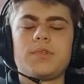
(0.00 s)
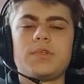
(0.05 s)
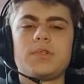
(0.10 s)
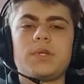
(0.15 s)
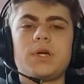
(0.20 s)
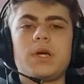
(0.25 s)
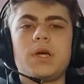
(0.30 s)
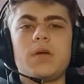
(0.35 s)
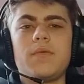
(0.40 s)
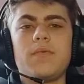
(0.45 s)

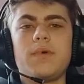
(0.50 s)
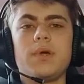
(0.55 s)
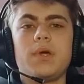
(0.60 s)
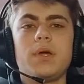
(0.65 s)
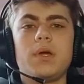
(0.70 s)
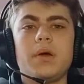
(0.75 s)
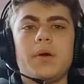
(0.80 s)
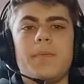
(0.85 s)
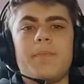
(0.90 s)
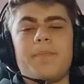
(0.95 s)
Today
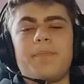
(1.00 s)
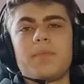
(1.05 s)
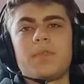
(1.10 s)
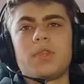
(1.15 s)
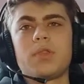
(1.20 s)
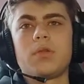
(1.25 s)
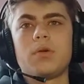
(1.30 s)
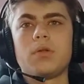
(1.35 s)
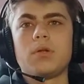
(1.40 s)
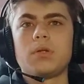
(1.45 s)
we
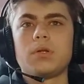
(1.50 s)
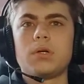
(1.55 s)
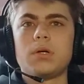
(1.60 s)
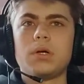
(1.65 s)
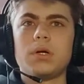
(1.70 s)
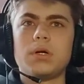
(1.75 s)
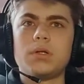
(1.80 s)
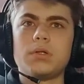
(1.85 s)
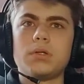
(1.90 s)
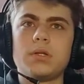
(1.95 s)
talk.
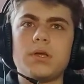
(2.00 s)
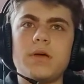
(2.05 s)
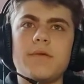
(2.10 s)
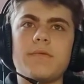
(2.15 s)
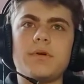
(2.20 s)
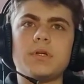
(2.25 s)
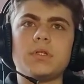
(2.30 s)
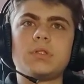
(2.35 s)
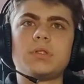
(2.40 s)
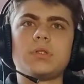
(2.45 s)
Uh, today
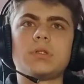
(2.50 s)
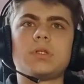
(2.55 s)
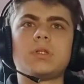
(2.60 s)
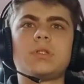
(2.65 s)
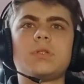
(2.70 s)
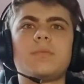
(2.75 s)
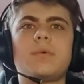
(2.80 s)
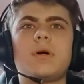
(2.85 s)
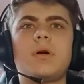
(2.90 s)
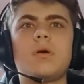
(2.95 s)
we
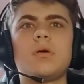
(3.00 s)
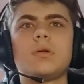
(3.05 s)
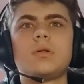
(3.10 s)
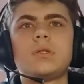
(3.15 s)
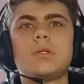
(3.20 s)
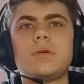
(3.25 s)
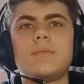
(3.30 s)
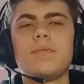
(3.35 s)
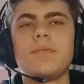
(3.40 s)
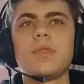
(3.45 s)
talked
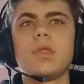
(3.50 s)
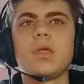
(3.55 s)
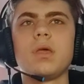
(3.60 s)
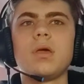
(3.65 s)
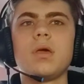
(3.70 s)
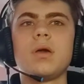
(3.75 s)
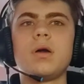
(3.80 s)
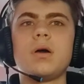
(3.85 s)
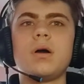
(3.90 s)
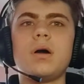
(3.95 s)
about
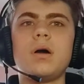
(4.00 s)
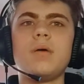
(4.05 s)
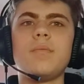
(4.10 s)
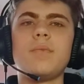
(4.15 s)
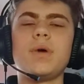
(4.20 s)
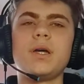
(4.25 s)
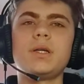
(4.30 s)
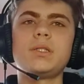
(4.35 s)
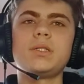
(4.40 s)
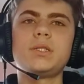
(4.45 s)
uh,
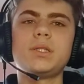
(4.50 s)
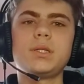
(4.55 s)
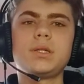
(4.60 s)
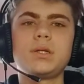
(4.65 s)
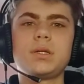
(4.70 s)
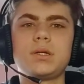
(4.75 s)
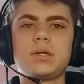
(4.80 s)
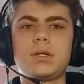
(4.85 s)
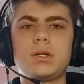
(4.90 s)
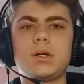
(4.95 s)

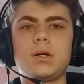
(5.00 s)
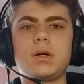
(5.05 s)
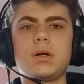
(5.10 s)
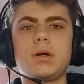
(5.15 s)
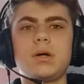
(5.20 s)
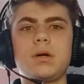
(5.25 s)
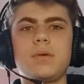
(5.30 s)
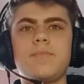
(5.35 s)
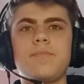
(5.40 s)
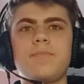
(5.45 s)
Matic,
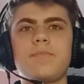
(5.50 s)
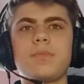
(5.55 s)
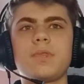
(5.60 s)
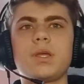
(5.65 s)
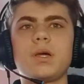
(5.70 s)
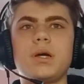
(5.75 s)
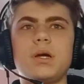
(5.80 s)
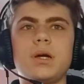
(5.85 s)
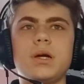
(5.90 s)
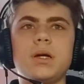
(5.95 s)
uh,
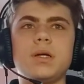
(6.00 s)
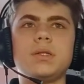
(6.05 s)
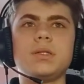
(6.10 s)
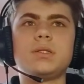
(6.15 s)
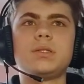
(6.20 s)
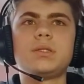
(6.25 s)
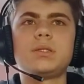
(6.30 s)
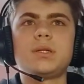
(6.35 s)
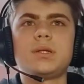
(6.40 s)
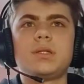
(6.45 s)

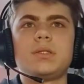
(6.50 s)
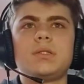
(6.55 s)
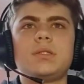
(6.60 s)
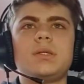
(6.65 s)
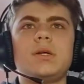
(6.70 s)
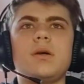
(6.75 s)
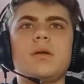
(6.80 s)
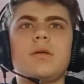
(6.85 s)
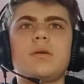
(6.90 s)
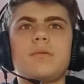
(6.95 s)
and I
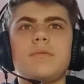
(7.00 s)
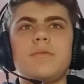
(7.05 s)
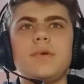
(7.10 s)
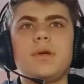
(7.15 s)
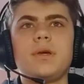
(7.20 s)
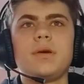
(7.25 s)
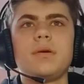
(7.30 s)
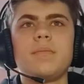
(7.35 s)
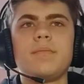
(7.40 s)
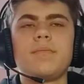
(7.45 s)
think
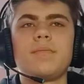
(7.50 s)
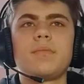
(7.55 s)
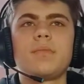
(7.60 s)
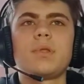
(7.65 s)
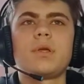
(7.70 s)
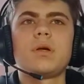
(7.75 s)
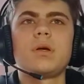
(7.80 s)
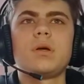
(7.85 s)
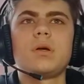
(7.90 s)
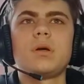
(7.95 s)
we
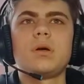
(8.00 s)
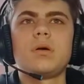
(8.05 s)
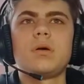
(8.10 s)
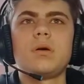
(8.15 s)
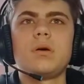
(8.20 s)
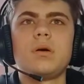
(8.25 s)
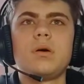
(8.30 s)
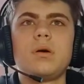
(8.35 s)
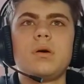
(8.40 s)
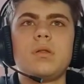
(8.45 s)

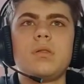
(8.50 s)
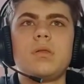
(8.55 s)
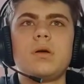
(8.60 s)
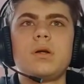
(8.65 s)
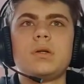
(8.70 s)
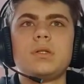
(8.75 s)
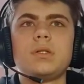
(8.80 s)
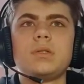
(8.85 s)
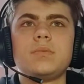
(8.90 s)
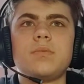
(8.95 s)
uh,
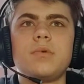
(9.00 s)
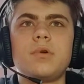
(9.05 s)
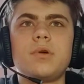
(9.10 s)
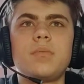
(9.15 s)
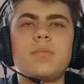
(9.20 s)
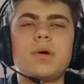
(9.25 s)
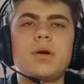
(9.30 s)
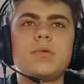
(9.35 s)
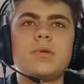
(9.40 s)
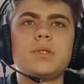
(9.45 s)
learned more
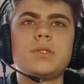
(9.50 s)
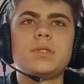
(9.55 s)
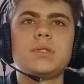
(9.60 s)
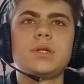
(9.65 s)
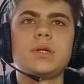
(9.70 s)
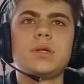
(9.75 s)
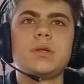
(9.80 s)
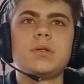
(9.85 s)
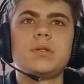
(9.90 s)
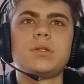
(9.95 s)
about it
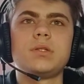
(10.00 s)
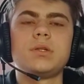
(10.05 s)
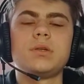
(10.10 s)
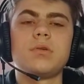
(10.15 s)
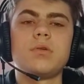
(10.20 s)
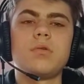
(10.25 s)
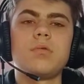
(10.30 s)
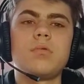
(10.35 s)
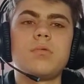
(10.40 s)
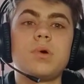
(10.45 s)
and
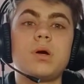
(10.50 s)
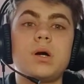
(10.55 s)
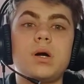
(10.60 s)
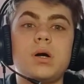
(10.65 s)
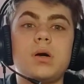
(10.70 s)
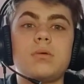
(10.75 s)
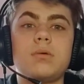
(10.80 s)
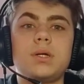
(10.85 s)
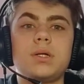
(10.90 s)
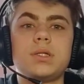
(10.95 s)
know
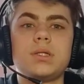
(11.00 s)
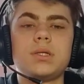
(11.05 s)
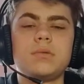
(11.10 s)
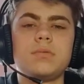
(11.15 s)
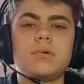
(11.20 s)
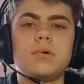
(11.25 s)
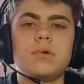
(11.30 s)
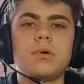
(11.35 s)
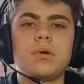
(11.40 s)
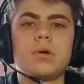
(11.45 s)
how does
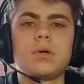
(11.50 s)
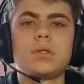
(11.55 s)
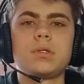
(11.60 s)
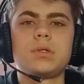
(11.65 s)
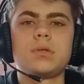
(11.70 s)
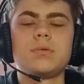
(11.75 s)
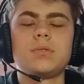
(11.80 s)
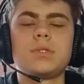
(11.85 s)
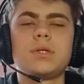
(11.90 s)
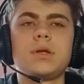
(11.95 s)
it work.
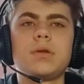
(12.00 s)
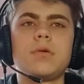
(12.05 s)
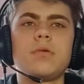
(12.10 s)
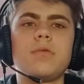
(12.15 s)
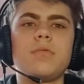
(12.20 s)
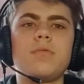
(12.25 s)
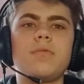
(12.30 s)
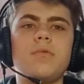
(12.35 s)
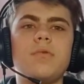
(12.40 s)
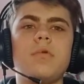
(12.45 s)
So thank
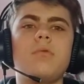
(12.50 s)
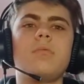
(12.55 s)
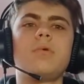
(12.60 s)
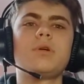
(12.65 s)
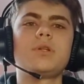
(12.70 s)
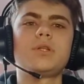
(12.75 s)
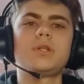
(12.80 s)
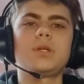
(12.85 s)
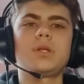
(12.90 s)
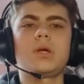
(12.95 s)
you for
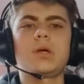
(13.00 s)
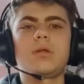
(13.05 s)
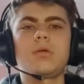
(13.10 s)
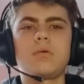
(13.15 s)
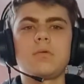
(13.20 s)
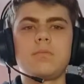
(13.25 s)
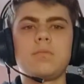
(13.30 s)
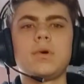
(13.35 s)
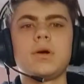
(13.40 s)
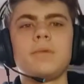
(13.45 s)
watching
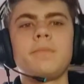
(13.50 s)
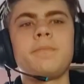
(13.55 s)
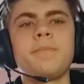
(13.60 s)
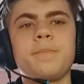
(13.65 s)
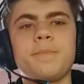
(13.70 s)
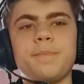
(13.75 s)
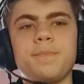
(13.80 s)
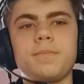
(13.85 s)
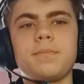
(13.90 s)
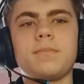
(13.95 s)
and
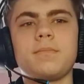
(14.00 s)
goodbye.